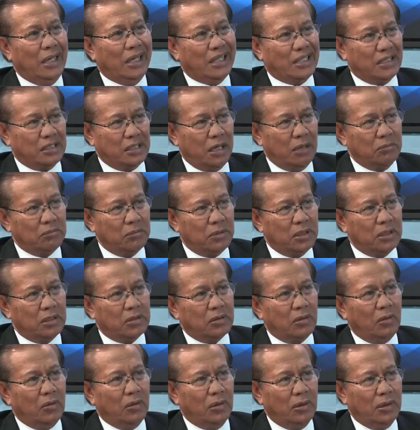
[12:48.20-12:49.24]
accept
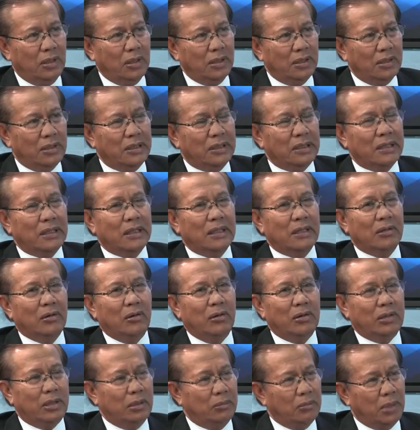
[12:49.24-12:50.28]
this oil
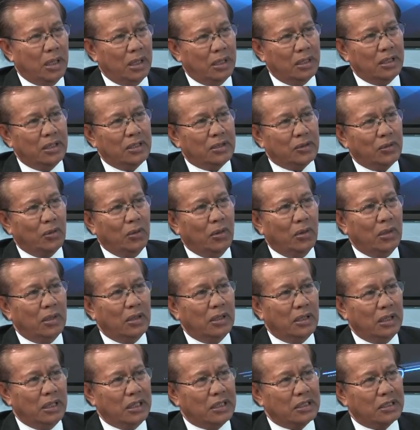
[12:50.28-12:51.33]
or demand this
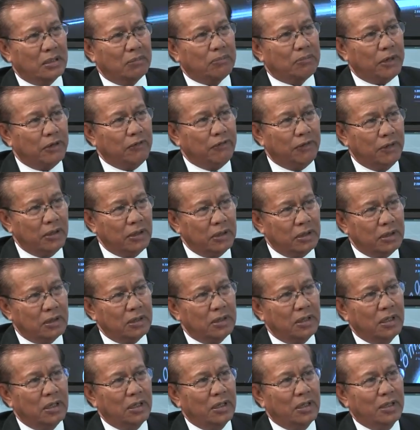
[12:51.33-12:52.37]
oil as a preferred
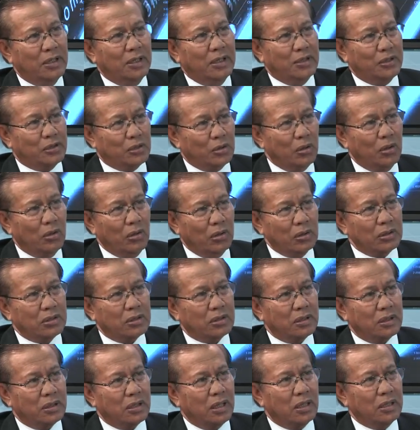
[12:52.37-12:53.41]

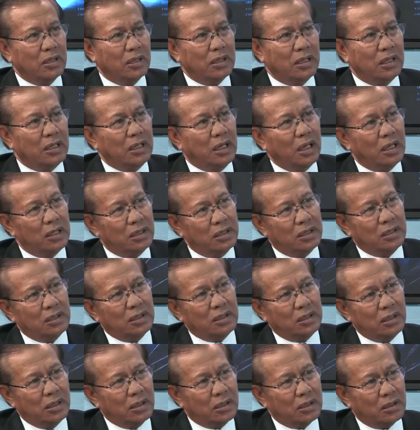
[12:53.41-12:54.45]
source rather than
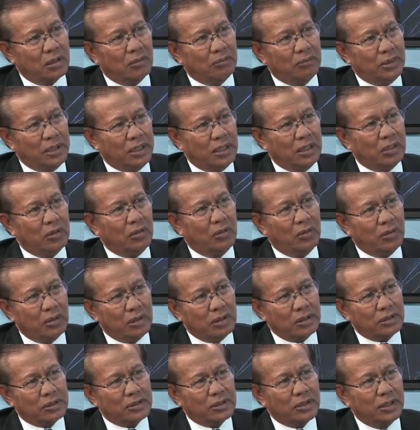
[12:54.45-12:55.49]
other uh, competing
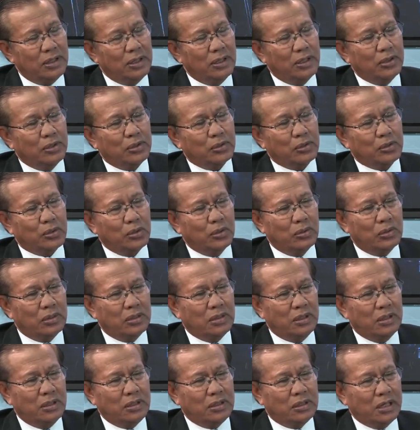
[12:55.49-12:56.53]
oils. So
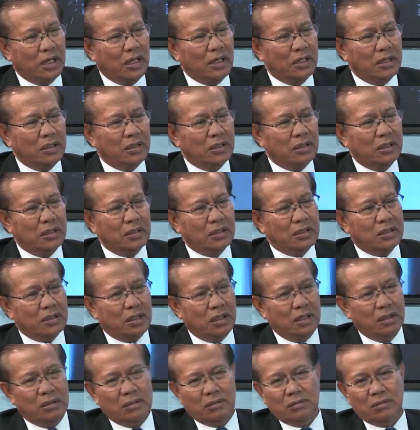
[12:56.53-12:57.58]
these challenges
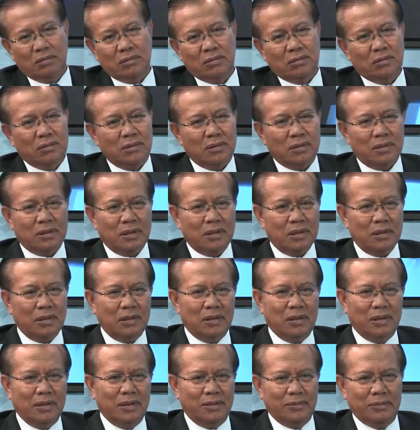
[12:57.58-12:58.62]
can
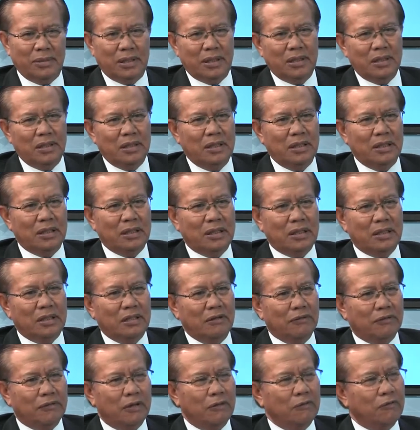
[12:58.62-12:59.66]
uh, be in
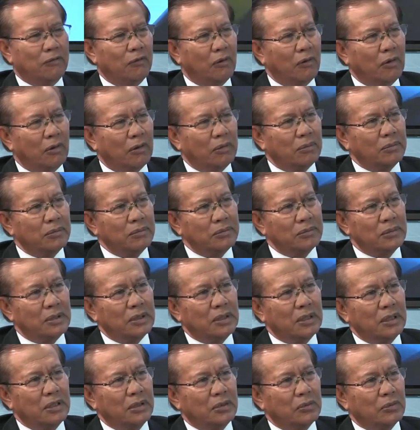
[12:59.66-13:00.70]
different form.
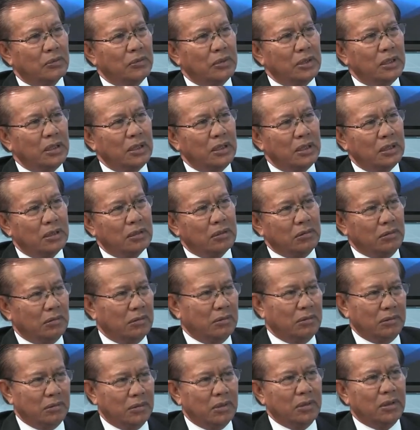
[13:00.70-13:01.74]
We need
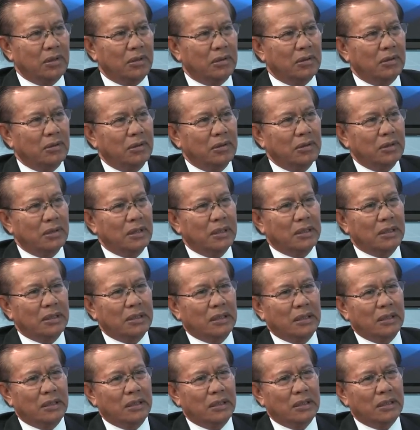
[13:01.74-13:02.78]
to, you know,
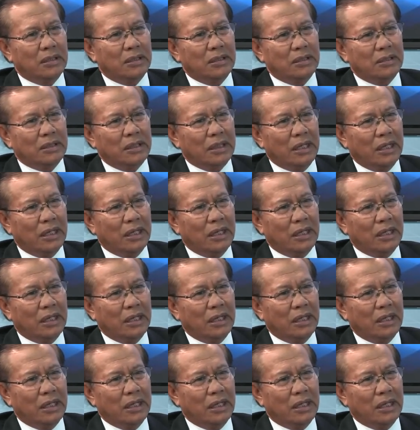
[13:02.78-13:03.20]
uh,